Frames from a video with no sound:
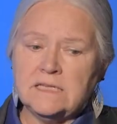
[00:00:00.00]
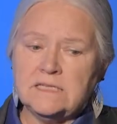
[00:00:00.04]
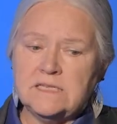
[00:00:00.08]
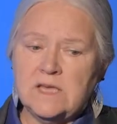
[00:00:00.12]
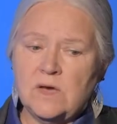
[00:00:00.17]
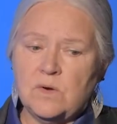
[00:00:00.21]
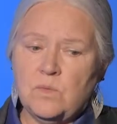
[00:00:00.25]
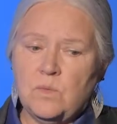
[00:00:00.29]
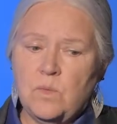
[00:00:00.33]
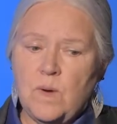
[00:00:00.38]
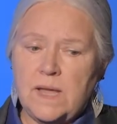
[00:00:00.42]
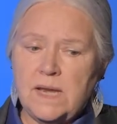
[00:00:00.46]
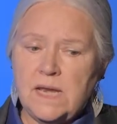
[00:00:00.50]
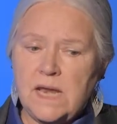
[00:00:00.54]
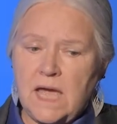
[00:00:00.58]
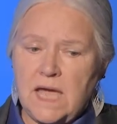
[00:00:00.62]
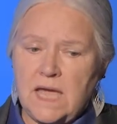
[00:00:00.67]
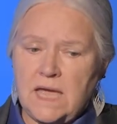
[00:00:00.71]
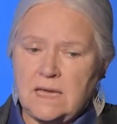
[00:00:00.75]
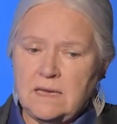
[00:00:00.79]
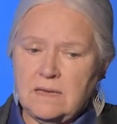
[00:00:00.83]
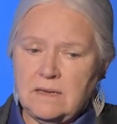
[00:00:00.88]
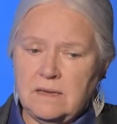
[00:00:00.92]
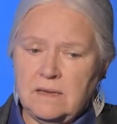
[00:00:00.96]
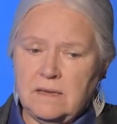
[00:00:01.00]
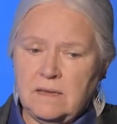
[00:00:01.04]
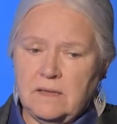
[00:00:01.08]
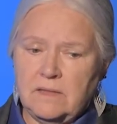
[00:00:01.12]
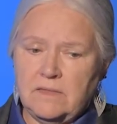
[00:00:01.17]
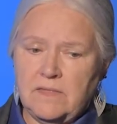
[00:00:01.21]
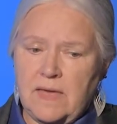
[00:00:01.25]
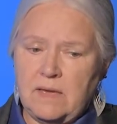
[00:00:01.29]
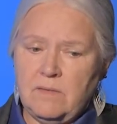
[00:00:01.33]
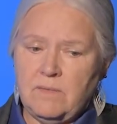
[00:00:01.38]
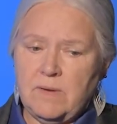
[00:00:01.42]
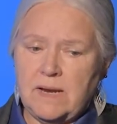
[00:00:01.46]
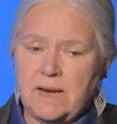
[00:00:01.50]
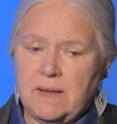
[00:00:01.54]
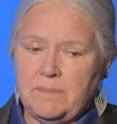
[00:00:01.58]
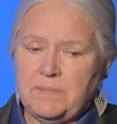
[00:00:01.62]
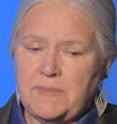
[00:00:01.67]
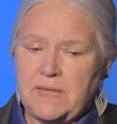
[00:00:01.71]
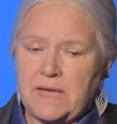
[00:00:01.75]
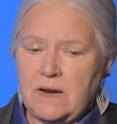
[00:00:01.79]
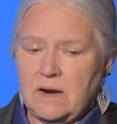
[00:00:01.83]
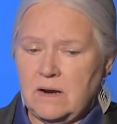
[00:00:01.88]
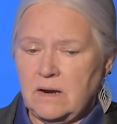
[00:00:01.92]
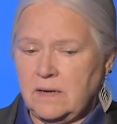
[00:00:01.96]
so one night they went up
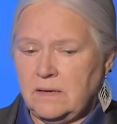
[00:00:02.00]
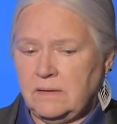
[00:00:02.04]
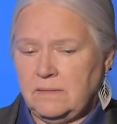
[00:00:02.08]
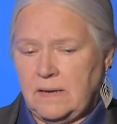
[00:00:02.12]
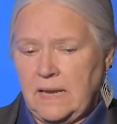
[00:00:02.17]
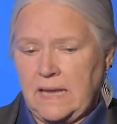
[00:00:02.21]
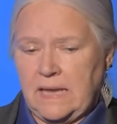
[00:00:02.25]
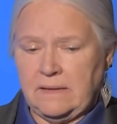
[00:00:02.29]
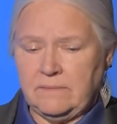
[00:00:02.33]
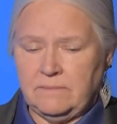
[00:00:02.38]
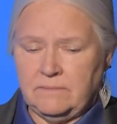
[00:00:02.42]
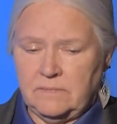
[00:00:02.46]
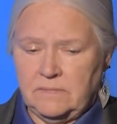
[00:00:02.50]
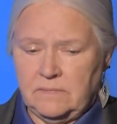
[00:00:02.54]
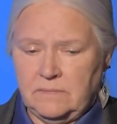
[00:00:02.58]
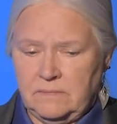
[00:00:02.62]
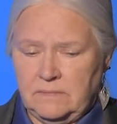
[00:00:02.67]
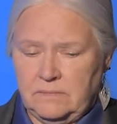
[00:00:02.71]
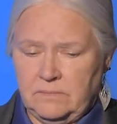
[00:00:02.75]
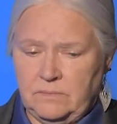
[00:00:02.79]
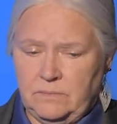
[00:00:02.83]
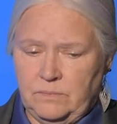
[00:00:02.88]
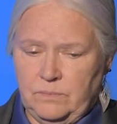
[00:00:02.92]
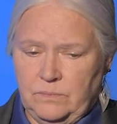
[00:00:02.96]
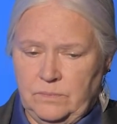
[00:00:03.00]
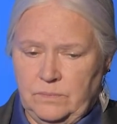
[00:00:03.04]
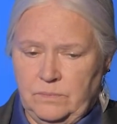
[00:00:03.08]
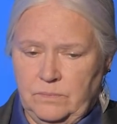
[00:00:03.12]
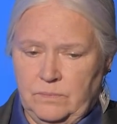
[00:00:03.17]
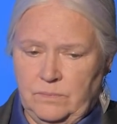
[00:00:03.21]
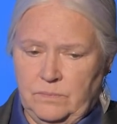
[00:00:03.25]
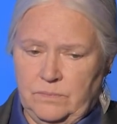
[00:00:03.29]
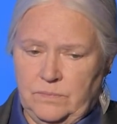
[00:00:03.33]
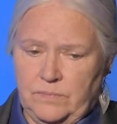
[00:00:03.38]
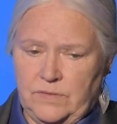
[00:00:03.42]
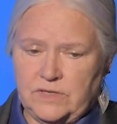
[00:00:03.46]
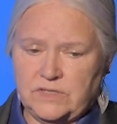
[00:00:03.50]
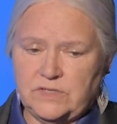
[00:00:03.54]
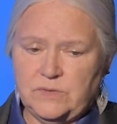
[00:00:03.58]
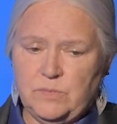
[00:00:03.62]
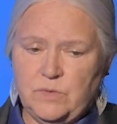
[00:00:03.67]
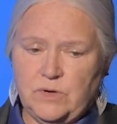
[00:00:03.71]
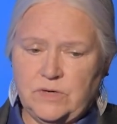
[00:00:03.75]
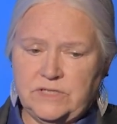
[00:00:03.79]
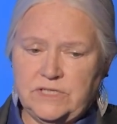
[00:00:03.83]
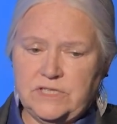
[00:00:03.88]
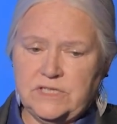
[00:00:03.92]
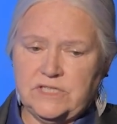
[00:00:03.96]
there, and there's
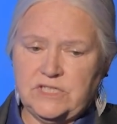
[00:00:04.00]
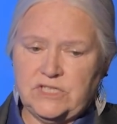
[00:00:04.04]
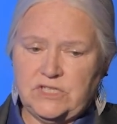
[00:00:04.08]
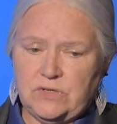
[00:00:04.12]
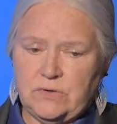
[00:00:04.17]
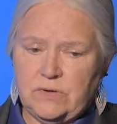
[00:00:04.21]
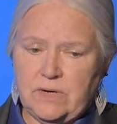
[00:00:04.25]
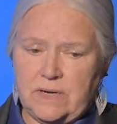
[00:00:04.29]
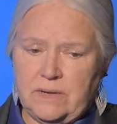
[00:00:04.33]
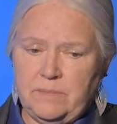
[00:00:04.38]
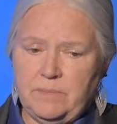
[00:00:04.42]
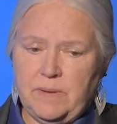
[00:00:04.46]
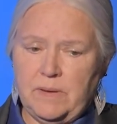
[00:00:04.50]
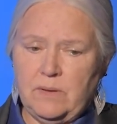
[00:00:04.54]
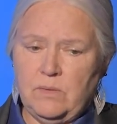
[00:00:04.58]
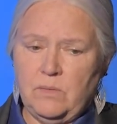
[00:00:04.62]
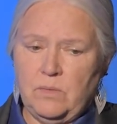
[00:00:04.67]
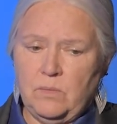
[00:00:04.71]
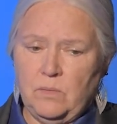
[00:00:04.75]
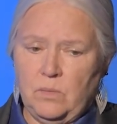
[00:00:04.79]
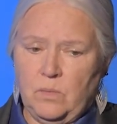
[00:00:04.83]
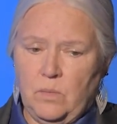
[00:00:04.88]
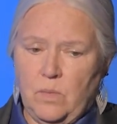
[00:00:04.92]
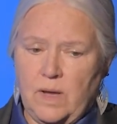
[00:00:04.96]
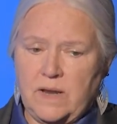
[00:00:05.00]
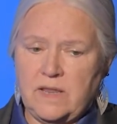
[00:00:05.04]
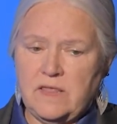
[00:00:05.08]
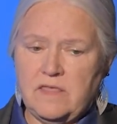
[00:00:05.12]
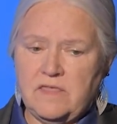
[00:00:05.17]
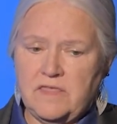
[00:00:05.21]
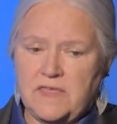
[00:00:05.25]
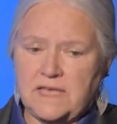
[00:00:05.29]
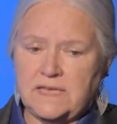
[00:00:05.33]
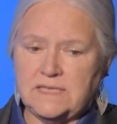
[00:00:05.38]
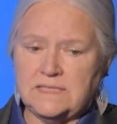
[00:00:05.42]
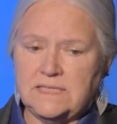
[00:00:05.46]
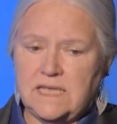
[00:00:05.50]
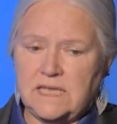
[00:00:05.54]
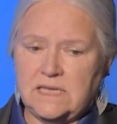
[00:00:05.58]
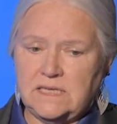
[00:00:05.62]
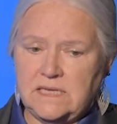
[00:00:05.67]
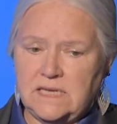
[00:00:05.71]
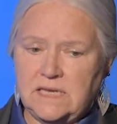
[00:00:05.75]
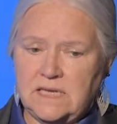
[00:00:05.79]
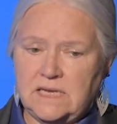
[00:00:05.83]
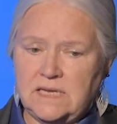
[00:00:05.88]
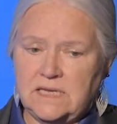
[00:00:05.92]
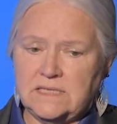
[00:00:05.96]
more to the story, but one of the things they
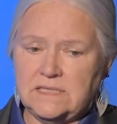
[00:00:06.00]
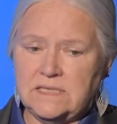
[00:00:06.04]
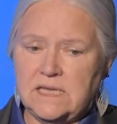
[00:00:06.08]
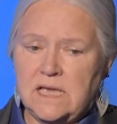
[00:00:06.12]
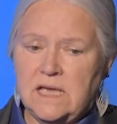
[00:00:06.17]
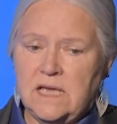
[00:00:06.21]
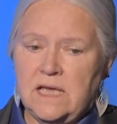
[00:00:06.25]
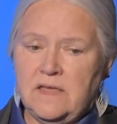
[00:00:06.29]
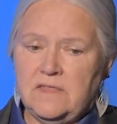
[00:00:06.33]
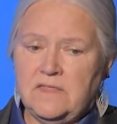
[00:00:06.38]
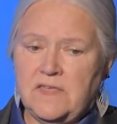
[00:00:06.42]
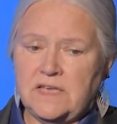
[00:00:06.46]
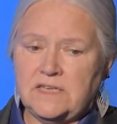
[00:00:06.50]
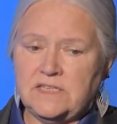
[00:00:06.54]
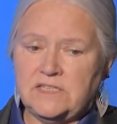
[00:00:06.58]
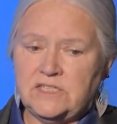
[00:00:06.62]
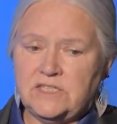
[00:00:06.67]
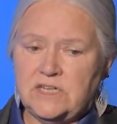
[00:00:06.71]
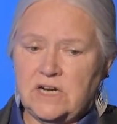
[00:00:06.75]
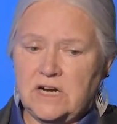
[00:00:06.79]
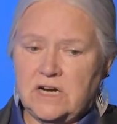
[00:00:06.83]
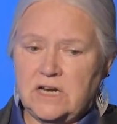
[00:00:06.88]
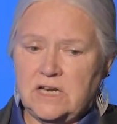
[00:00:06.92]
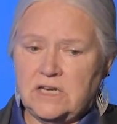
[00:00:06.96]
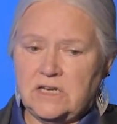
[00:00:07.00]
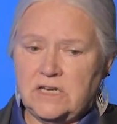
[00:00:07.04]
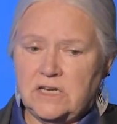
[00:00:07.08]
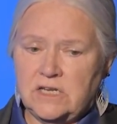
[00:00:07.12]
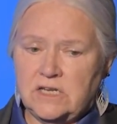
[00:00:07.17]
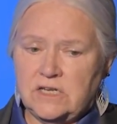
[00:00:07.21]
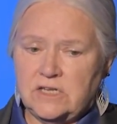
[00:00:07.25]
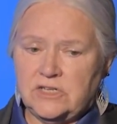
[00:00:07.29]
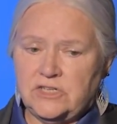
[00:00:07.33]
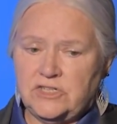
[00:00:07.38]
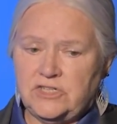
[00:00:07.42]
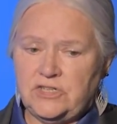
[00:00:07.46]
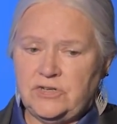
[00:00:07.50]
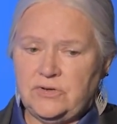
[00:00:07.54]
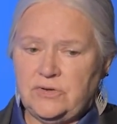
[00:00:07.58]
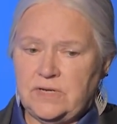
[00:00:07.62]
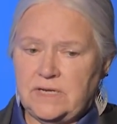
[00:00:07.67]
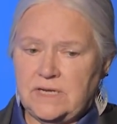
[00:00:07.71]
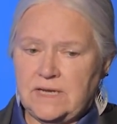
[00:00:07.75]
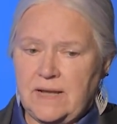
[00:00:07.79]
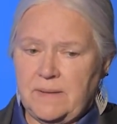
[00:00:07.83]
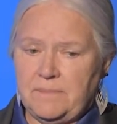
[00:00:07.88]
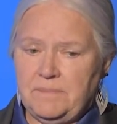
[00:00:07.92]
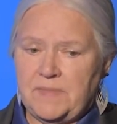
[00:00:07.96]
did is they started
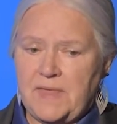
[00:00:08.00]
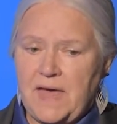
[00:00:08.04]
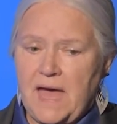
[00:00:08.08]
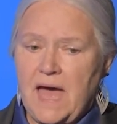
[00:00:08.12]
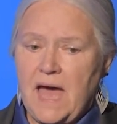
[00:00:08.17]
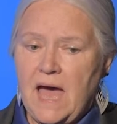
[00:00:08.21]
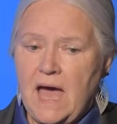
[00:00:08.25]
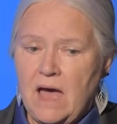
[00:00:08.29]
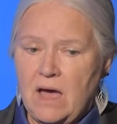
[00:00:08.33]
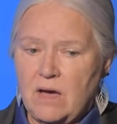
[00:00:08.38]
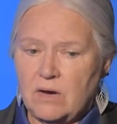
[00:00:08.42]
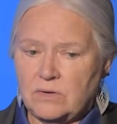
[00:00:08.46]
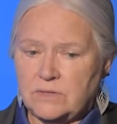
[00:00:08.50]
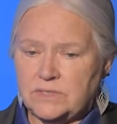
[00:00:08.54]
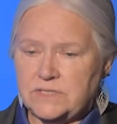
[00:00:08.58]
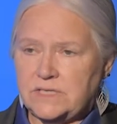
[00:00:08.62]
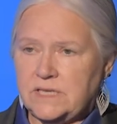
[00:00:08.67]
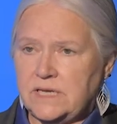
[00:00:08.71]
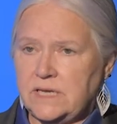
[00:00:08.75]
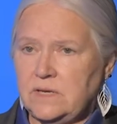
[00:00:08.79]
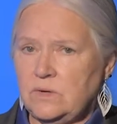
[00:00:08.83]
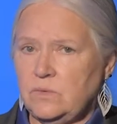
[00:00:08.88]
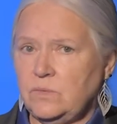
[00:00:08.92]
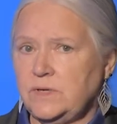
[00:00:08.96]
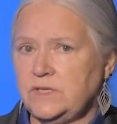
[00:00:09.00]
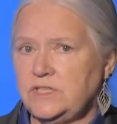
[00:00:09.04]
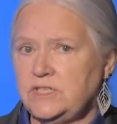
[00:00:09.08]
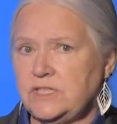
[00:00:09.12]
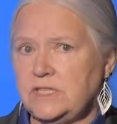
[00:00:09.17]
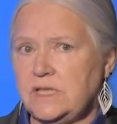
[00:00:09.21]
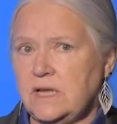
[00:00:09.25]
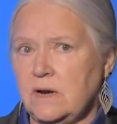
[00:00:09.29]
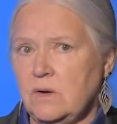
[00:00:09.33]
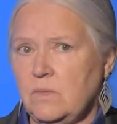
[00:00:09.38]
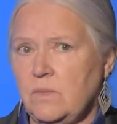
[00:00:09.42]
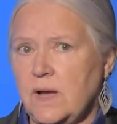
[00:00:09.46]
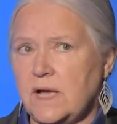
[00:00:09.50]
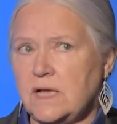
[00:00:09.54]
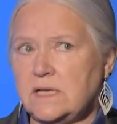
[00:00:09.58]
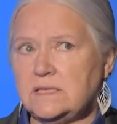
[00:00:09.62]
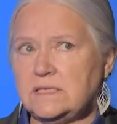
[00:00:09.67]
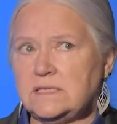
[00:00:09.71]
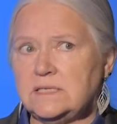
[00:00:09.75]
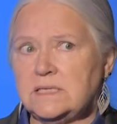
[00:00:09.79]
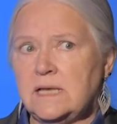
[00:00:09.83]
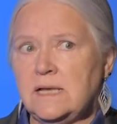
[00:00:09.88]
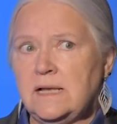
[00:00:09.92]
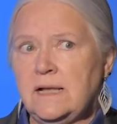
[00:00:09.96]
shooting up the house in which there
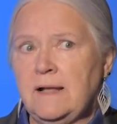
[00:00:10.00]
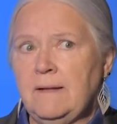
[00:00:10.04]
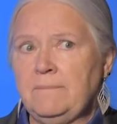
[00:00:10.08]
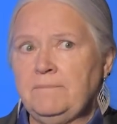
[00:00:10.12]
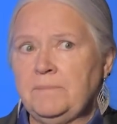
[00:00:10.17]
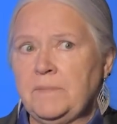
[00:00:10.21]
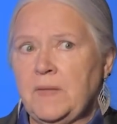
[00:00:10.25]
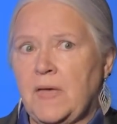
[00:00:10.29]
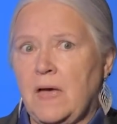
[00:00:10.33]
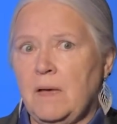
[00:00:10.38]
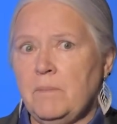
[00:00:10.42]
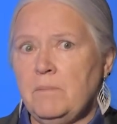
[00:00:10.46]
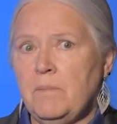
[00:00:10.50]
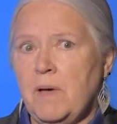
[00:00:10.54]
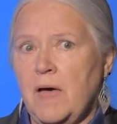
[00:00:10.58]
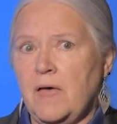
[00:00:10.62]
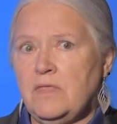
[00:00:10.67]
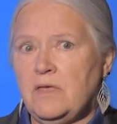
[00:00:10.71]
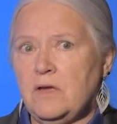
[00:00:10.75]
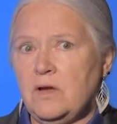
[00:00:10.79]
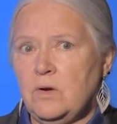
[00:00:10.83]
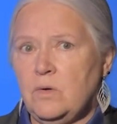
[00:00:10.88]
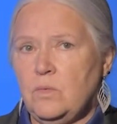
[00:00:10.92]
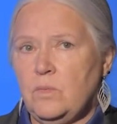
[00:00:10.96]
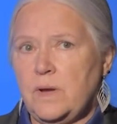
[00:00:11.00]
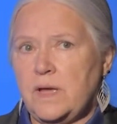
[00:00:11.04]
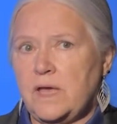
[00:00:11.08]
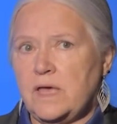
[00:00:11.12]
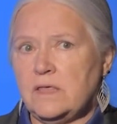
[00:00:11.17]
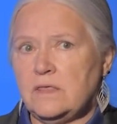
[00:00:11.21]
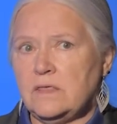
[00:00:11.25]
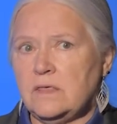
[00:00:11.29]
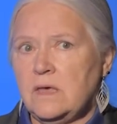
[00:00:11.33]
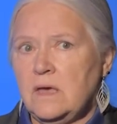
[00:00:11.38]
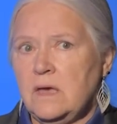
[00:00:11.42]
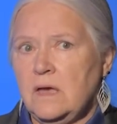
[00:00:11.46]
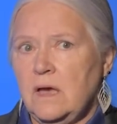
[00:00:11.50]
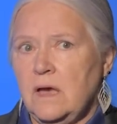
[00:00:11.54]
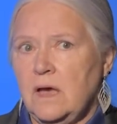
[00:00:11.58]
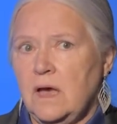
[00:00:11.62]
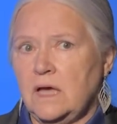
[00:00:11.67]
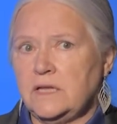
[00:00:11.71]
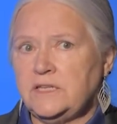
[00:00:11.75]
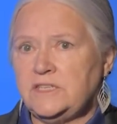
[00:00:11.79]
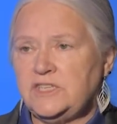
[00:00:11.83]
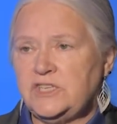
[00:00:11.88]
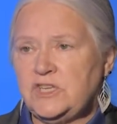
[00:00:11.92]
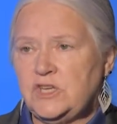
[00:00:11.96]
was a mother with
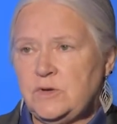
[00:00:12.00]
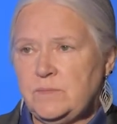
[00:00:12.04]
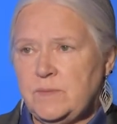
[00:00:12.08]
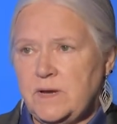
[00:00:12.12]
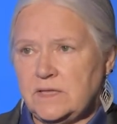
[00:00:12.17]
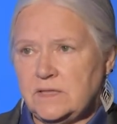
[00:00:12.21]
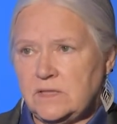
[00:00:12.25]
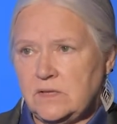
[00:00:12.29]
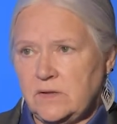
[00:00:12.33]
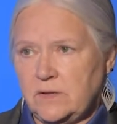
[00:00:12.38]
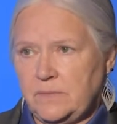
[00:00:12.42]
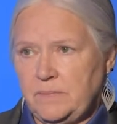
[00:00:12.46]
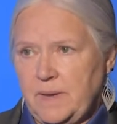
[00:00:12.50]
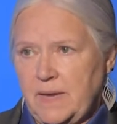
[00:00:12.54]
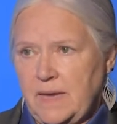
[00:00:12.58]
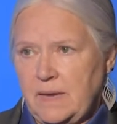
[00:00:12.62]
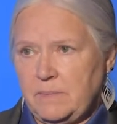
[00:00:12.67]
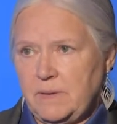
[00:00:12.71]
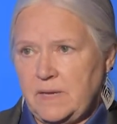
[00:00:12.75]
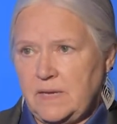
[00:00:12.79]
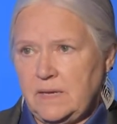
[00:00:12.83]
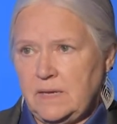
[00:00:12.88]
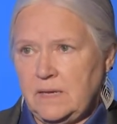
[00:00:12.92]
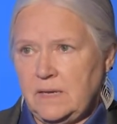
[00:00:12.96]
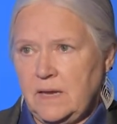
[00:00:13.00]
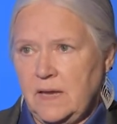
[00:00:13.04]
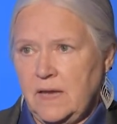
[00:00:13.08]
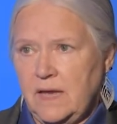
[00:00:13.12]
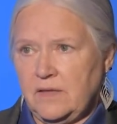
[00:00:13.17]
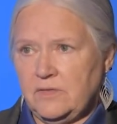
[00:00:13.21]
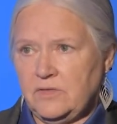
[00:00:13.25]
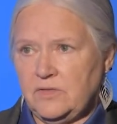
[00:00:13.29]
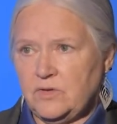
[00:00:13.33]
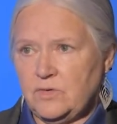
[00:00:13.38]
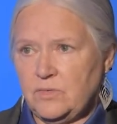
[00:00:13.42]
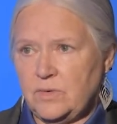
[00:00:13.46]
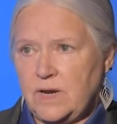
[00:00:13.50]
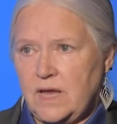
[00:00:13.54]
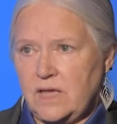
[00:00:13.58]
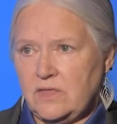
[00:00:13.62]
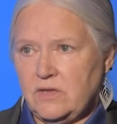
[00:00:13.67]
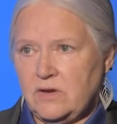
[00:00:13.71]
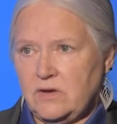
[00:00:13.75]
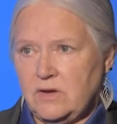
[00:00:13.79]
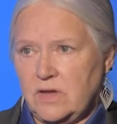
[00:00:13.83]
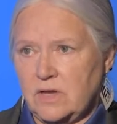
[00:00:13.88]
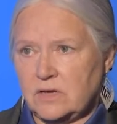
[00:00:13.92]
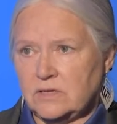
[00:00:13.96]
a 2-month-old baby and 3
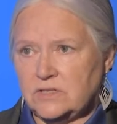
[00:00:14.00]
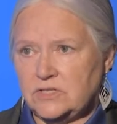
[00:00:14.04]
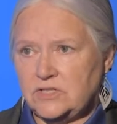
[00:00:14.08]
other young